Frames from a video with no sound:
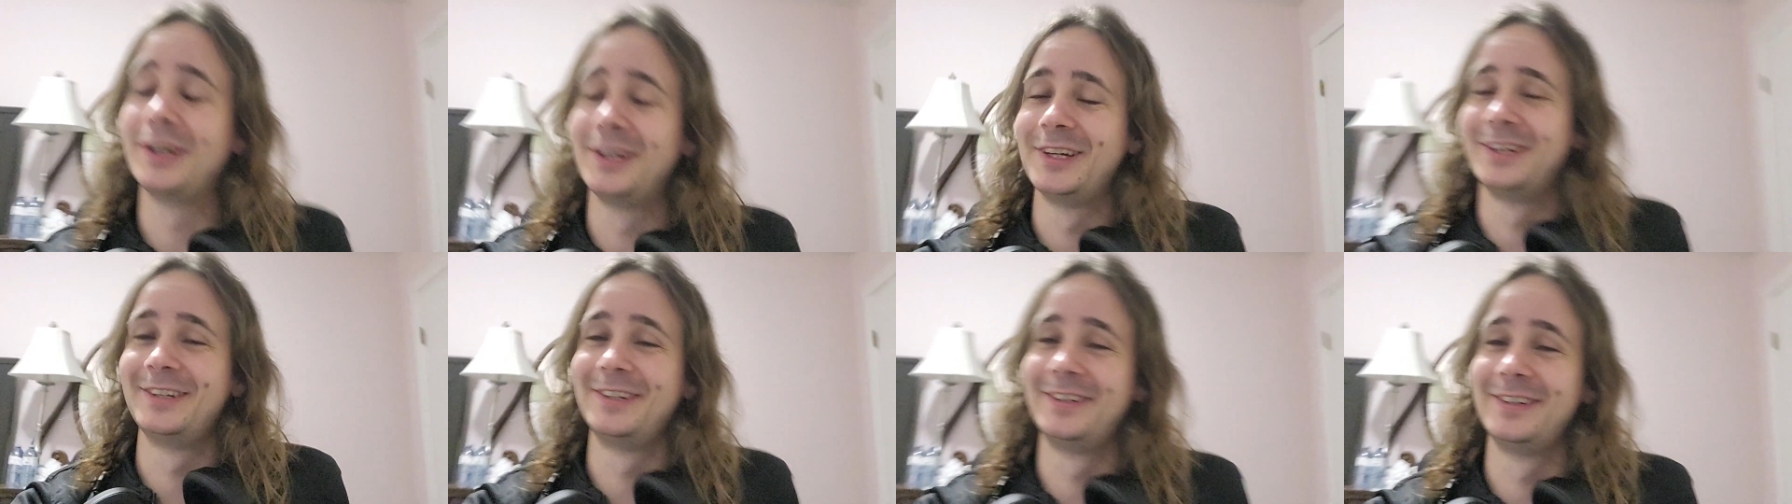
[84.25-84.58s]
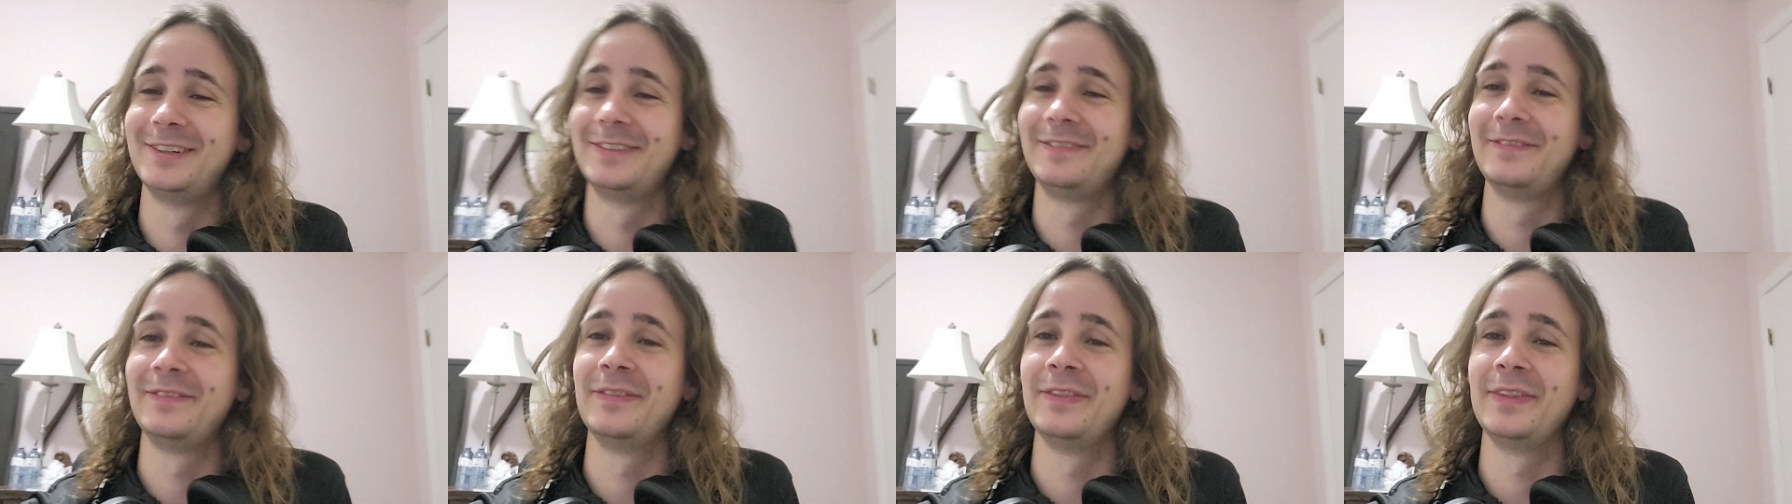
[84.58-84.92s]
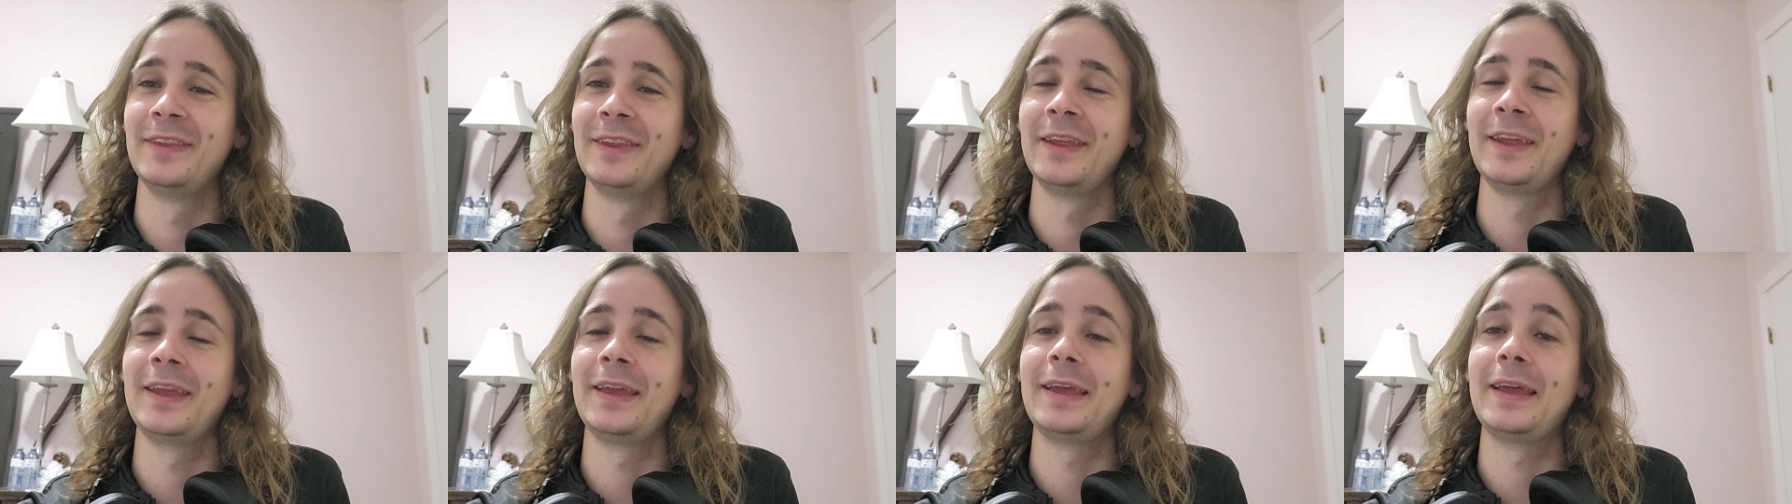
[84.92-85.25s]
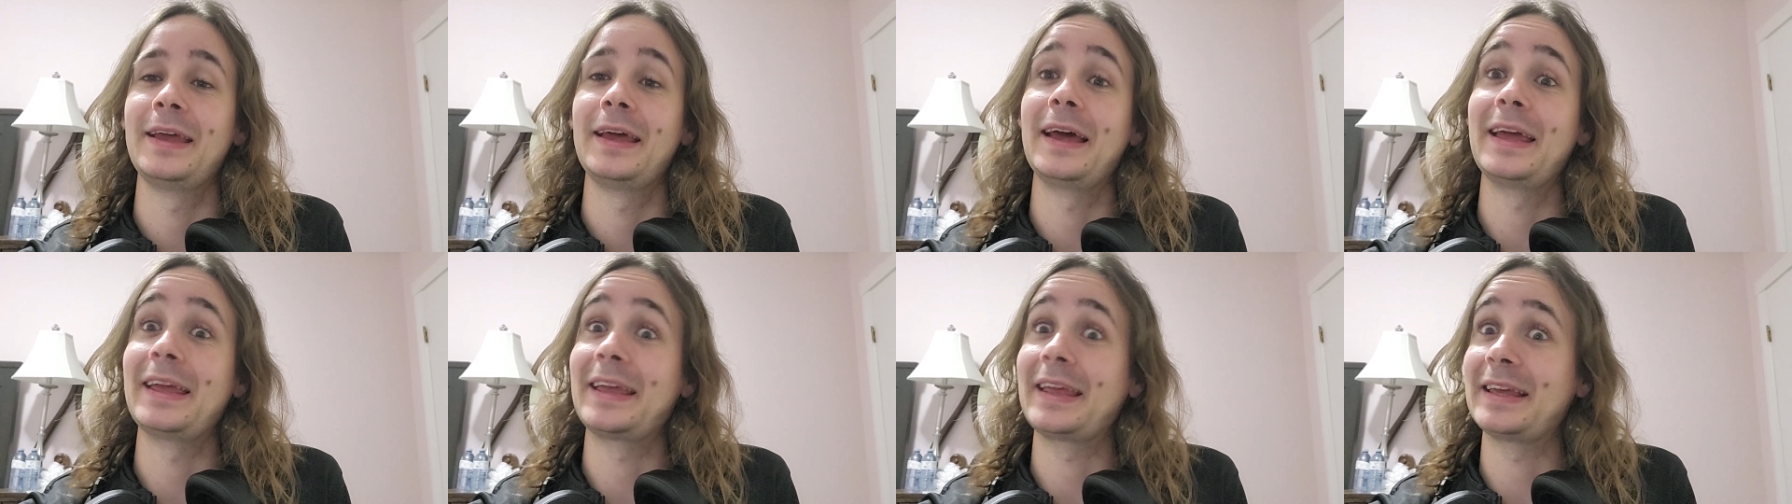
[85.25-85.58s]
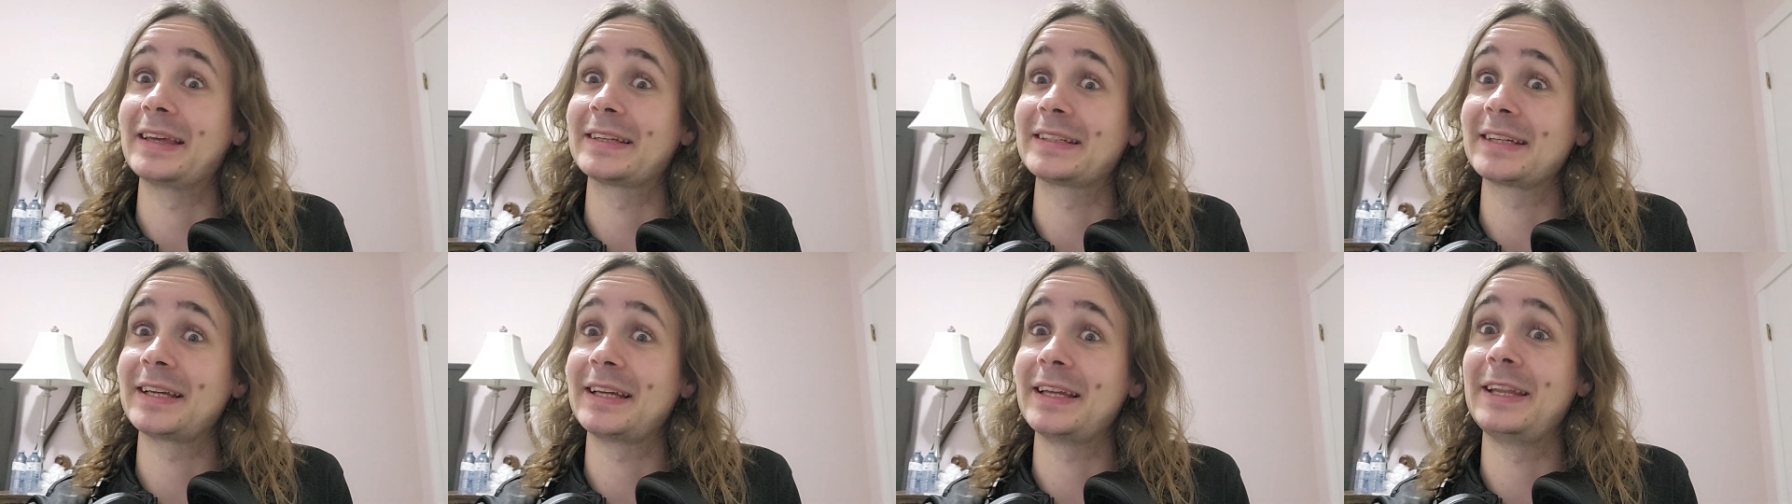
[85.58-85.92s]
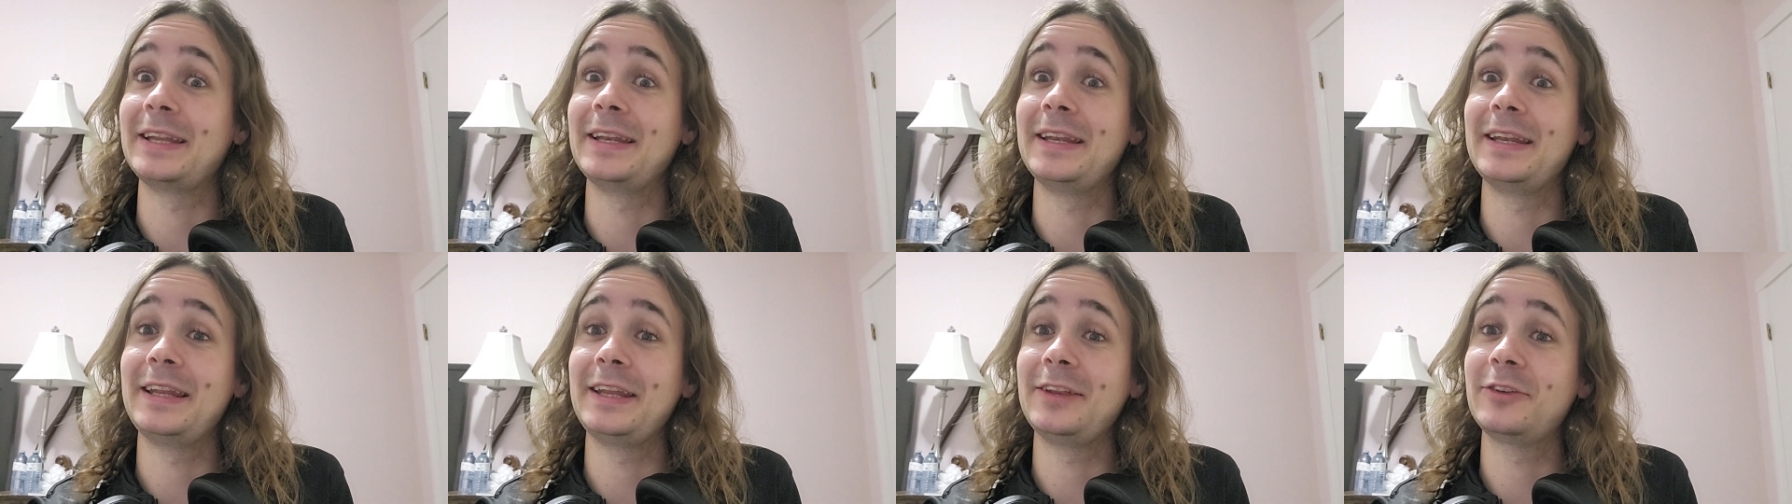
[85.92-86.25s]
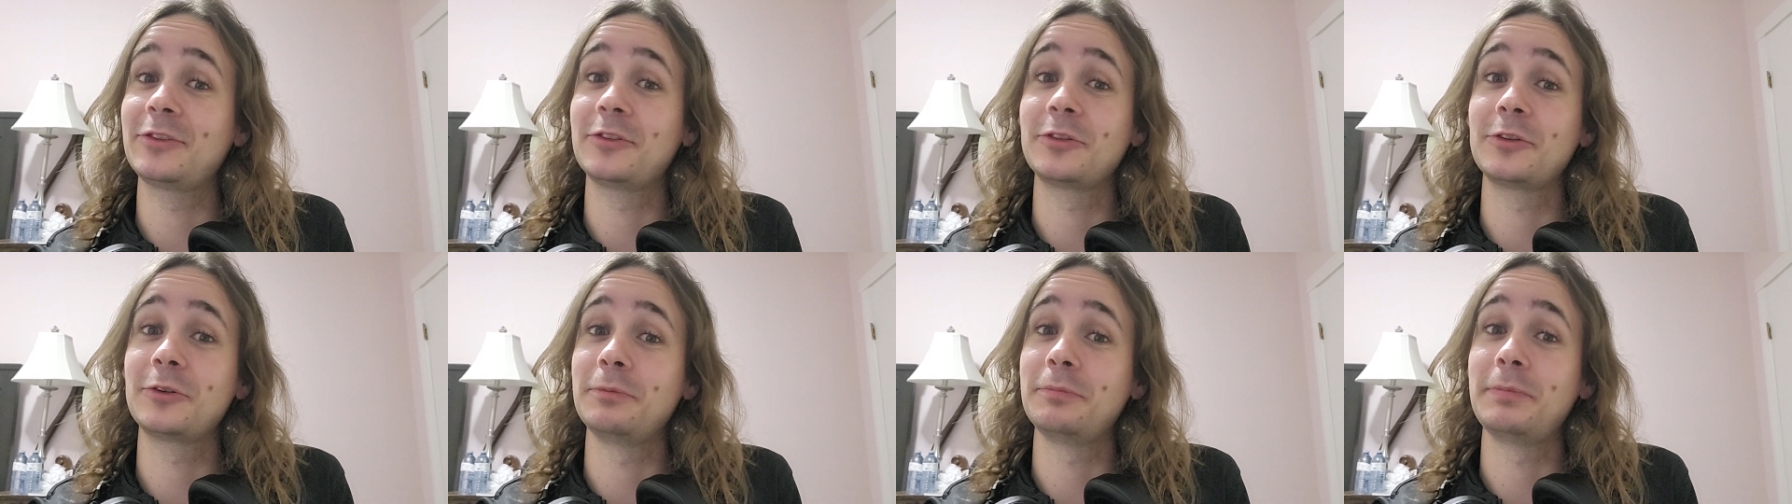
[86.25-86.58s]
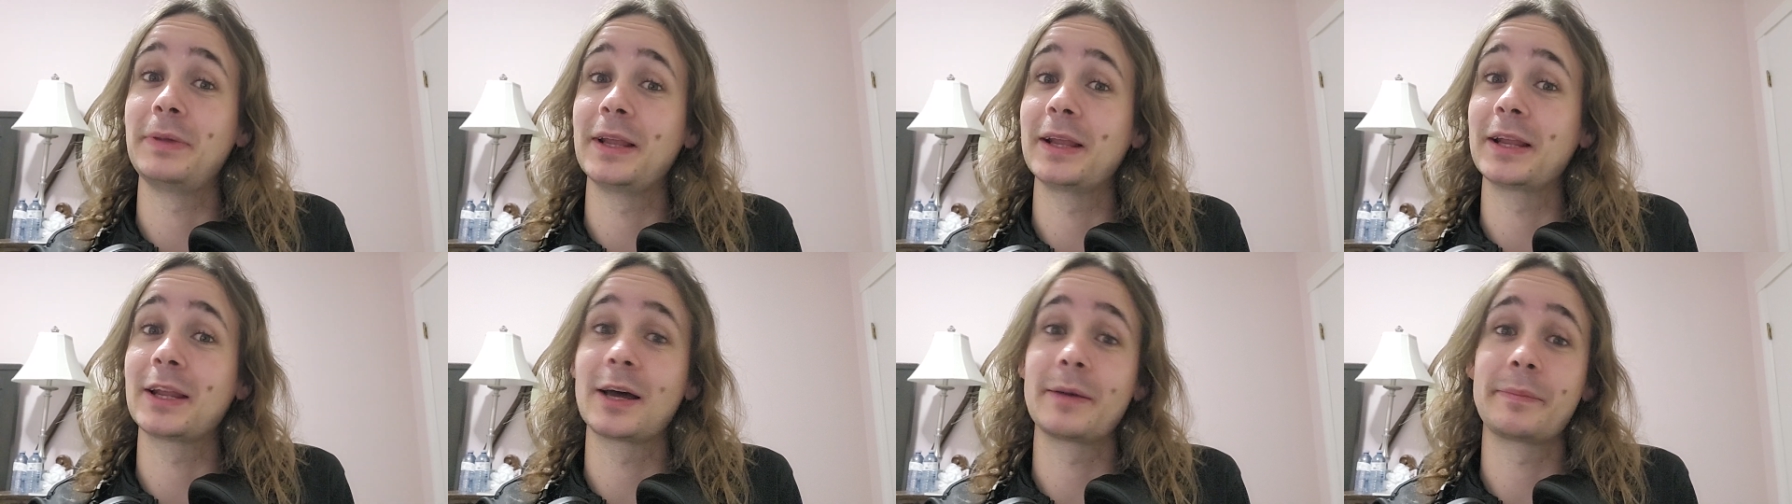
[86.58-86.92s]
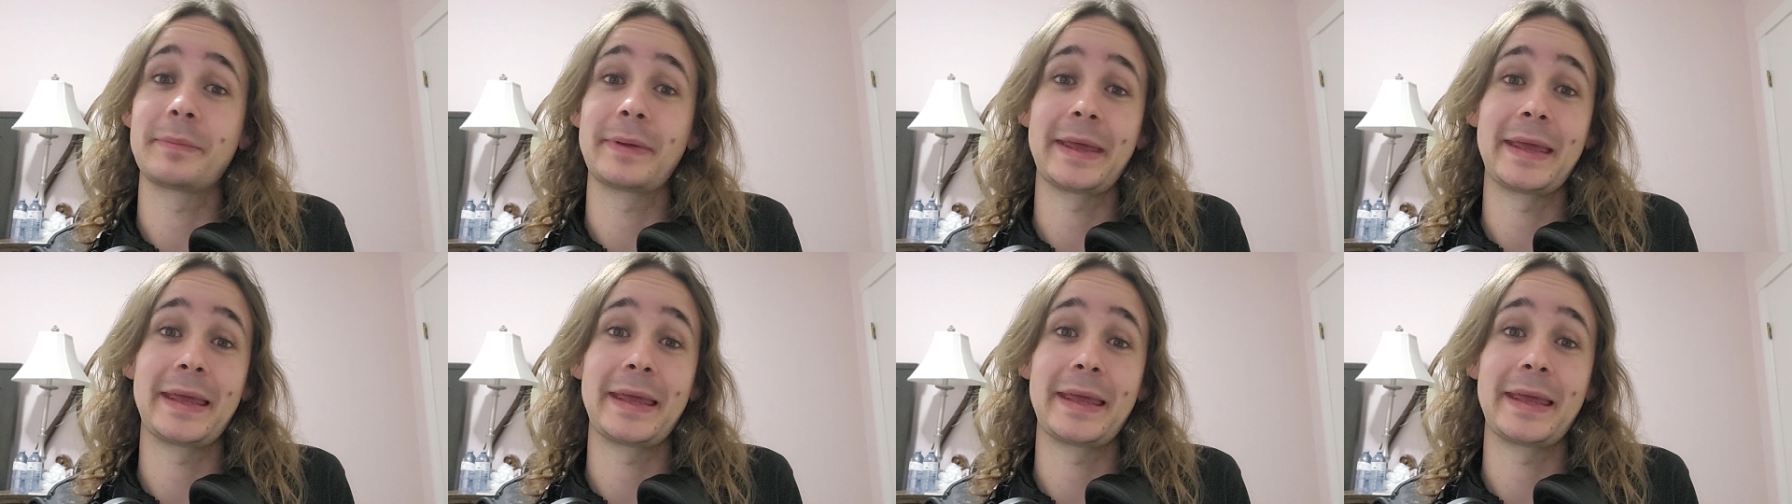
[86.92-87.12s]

i guess i need to build up